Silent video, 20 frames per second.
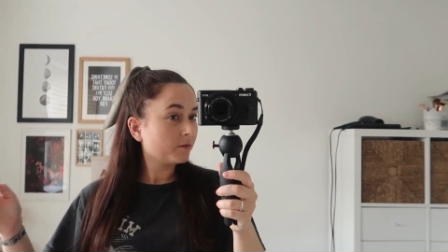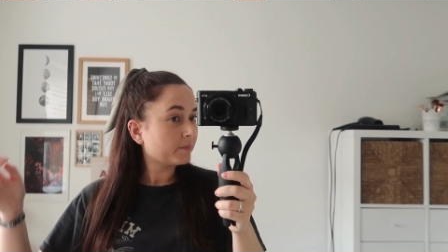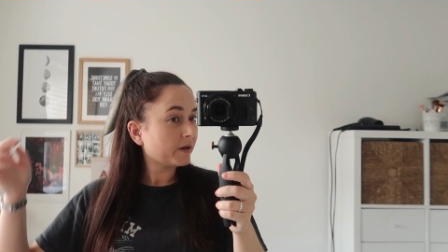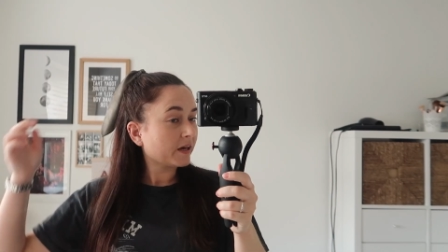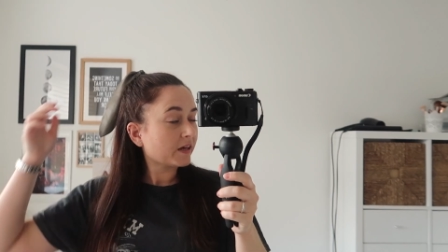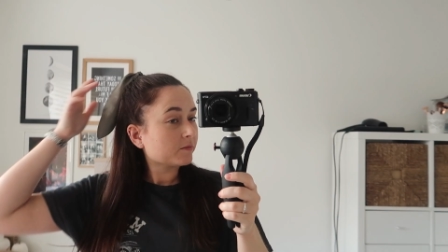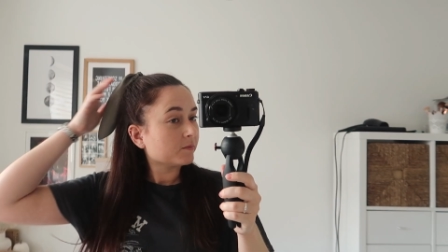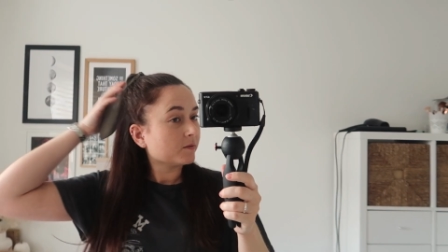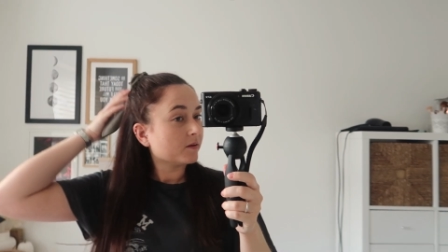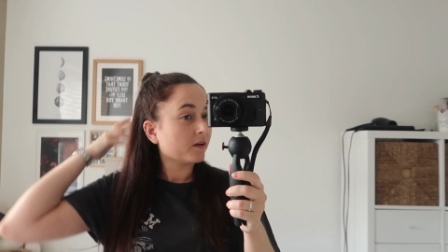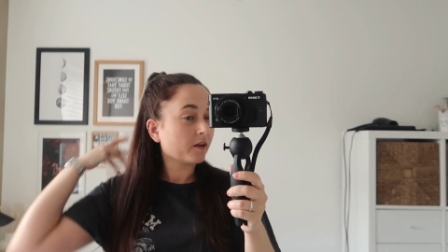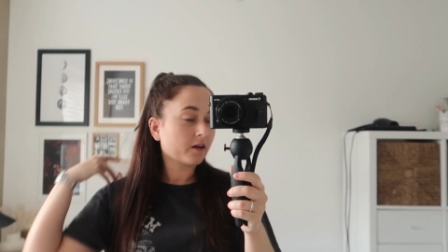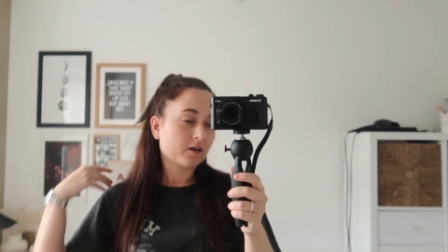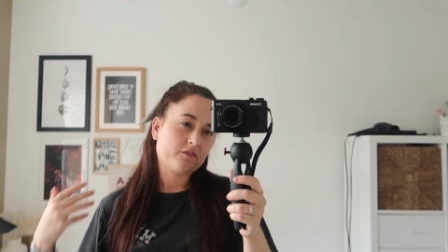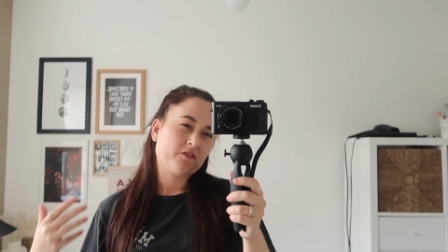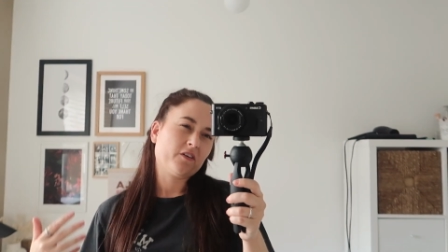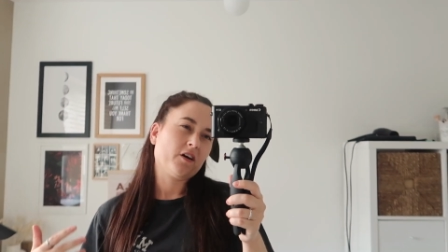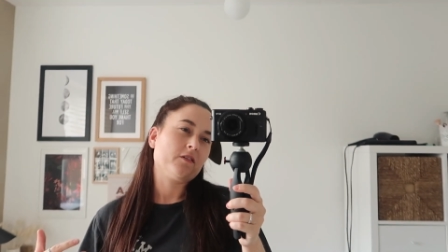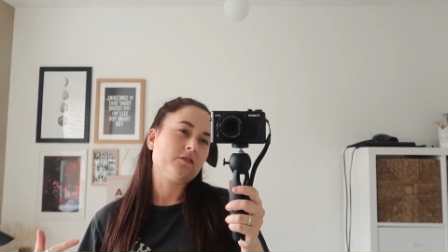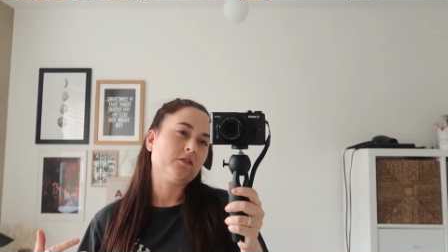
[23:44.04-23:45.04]
Makes me look like a
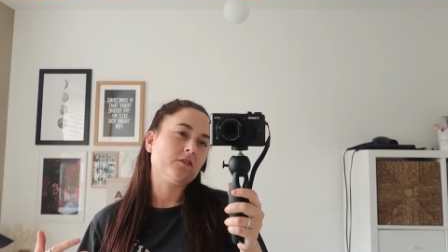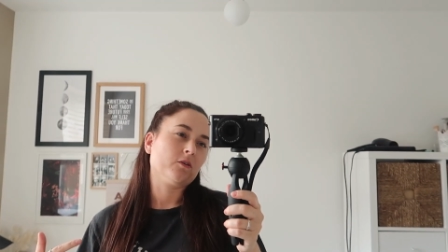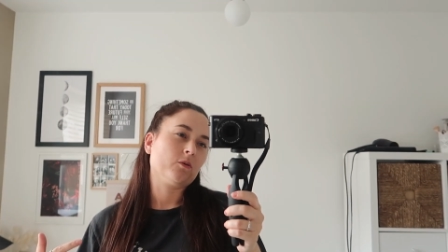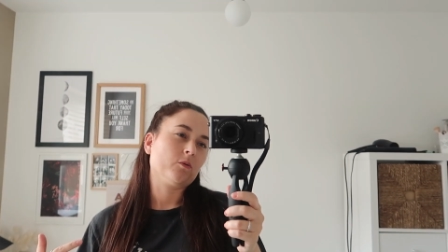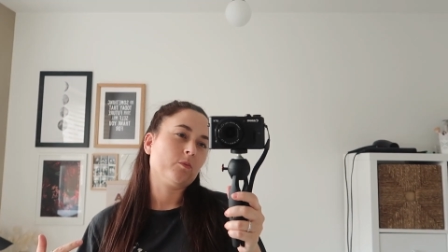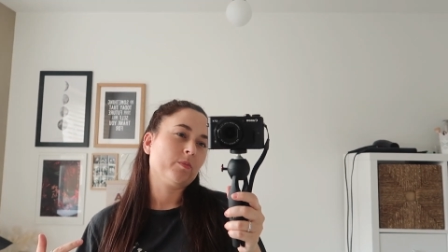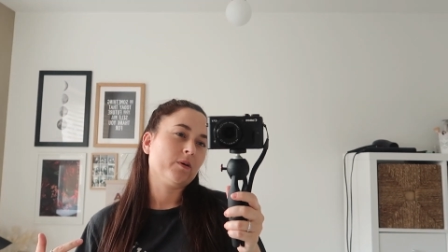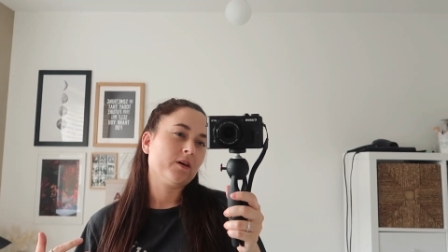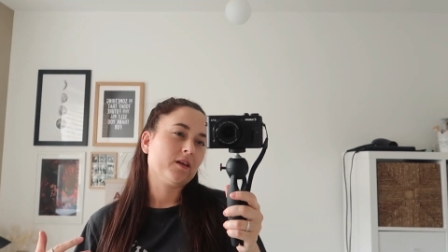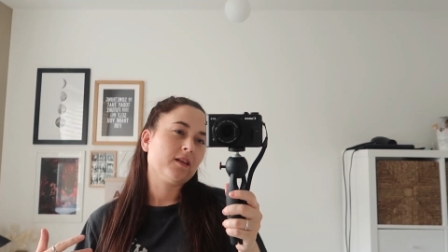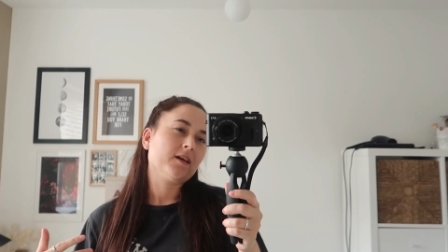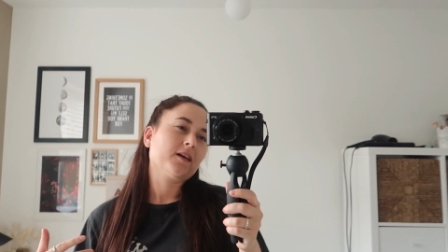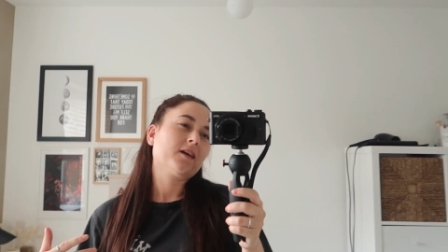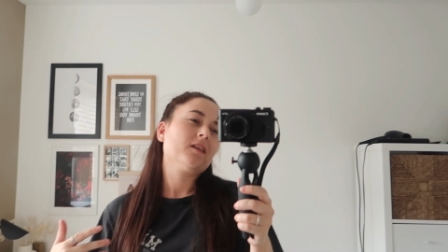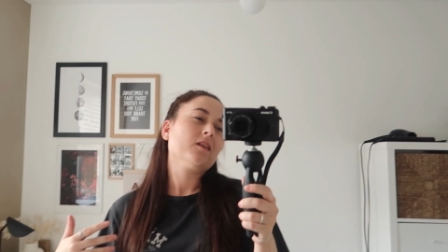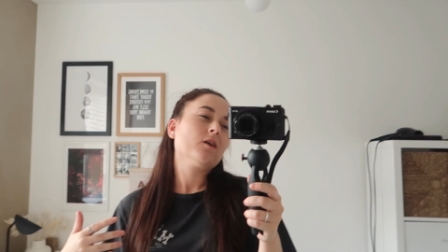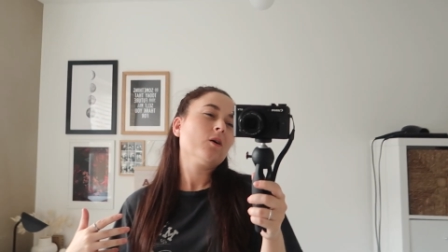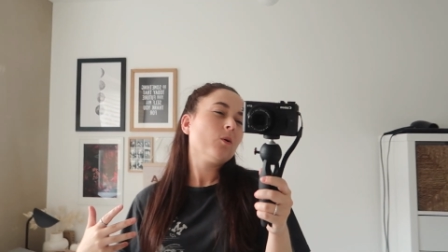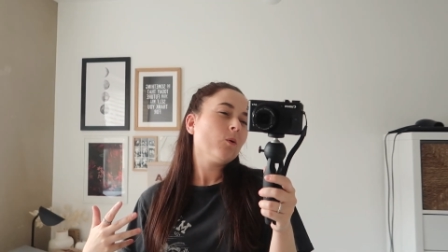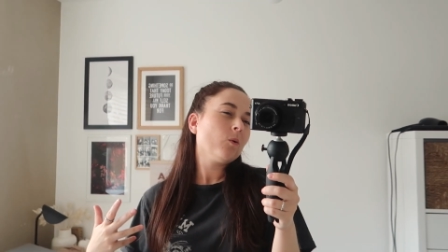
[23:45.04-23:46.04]
five-year-old, but like
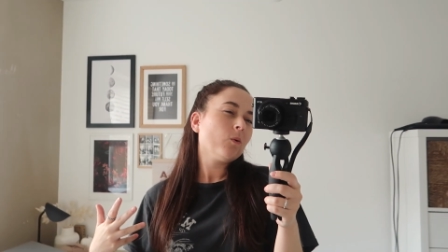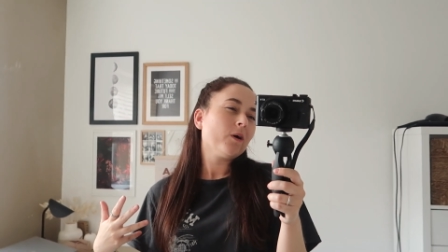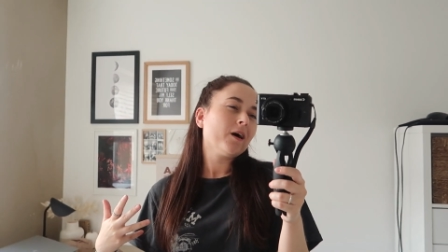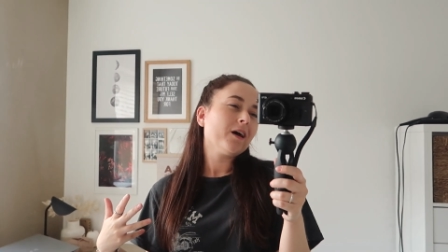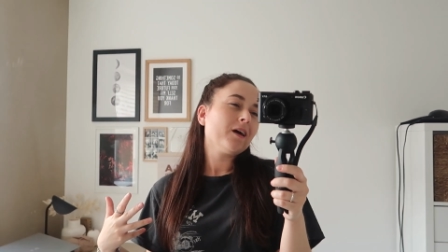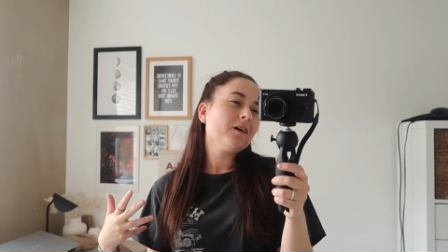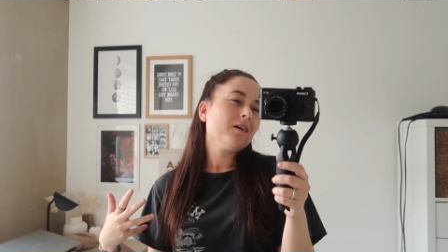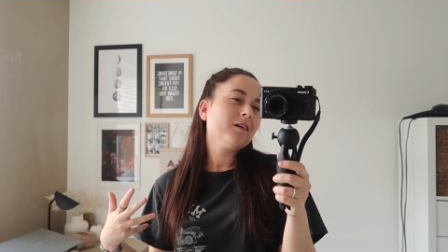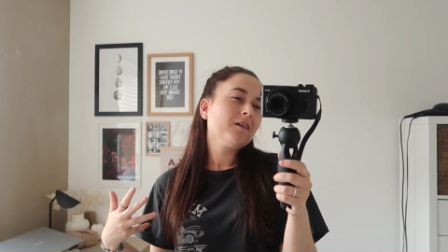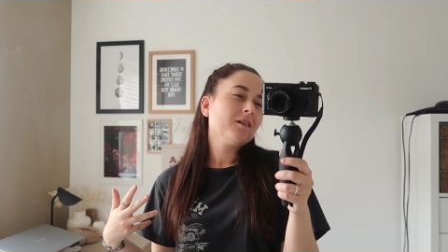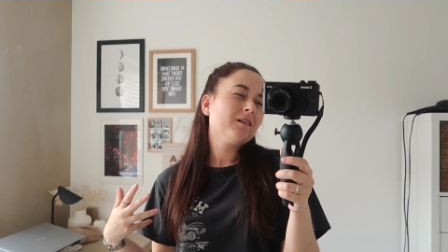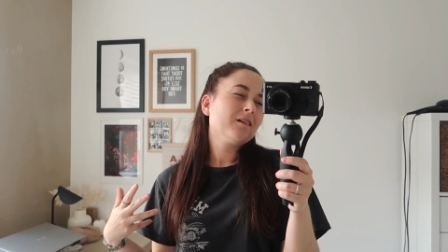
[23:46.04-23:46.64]
in a cool way.